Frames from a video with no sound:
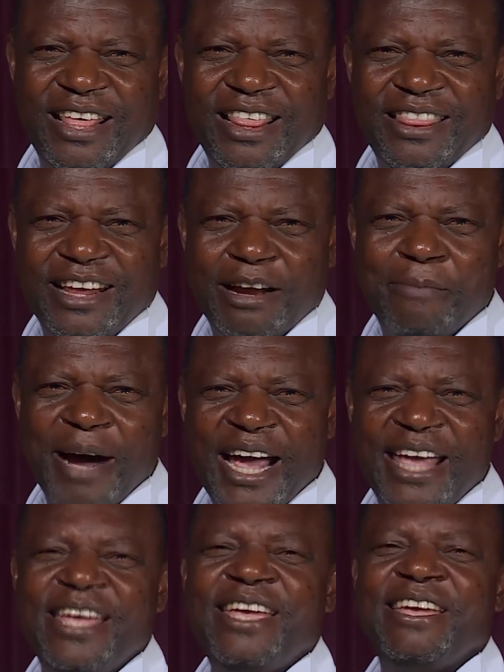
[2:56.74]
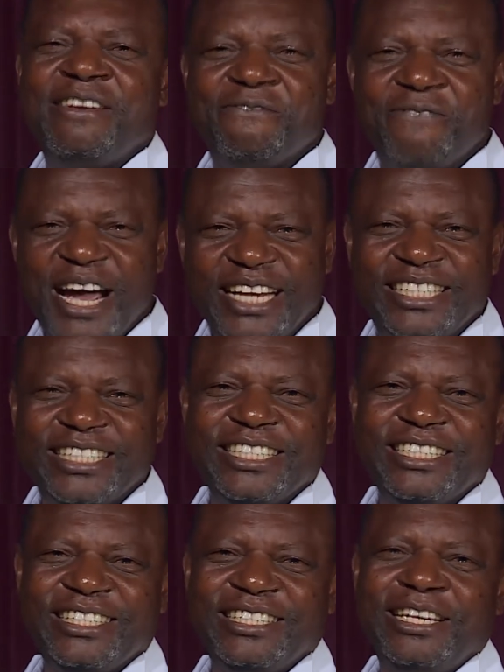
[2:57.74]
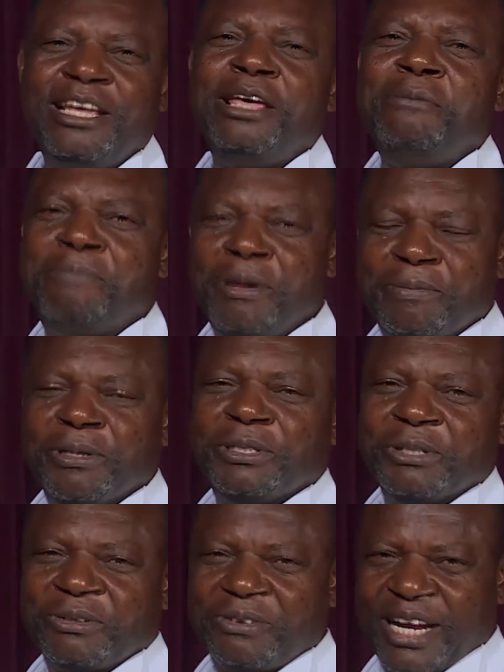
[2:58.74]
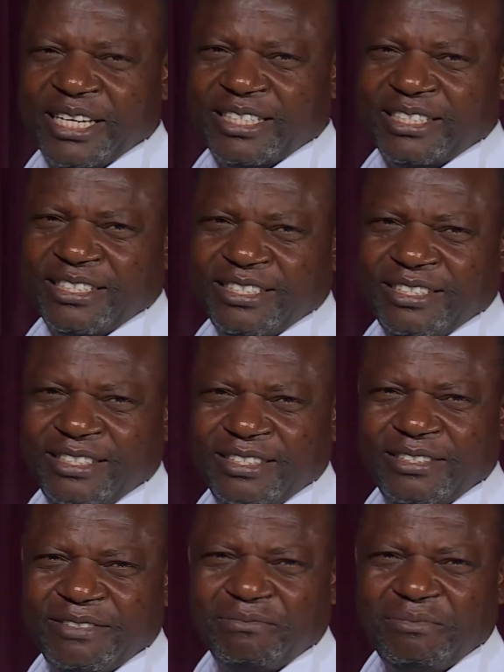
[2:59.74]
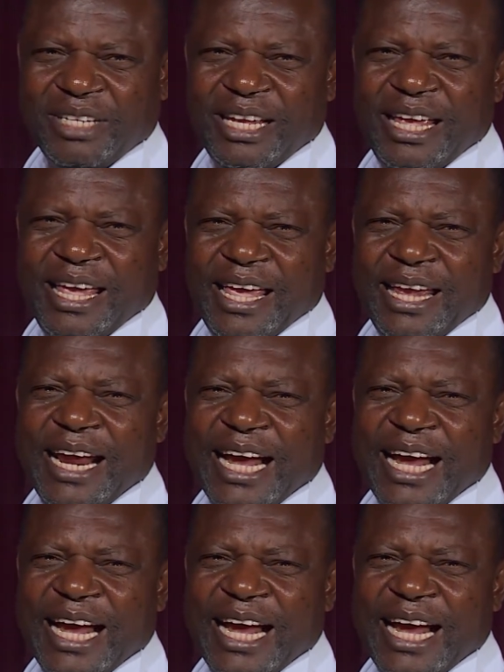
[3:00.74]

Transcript: thereby inviting people to Christ. It